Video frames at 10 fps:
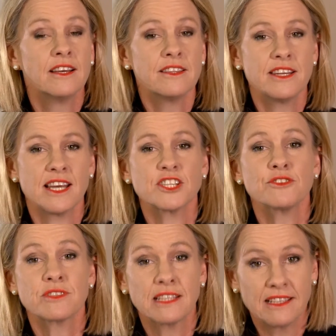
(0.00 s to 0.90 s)
The
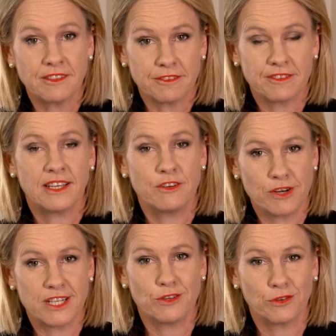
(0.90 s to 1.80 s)
Nationals live in
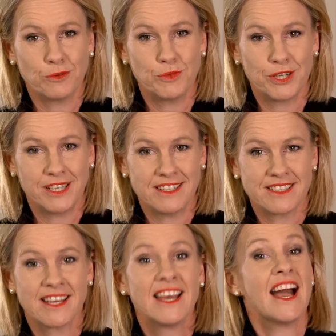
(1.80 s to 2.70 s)
regional
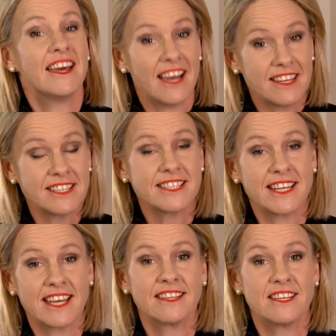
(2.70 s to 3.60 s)
communities and
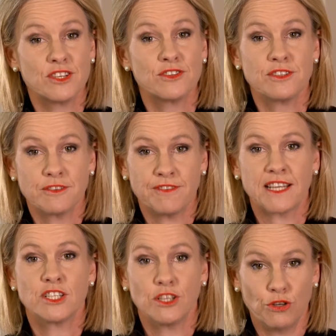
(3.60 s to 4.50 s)
understand the issues
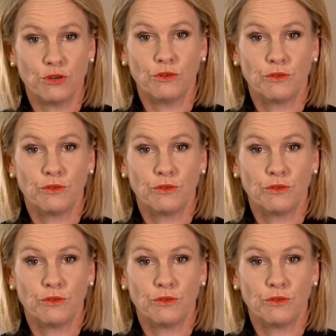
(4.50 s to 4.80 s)
affecting you.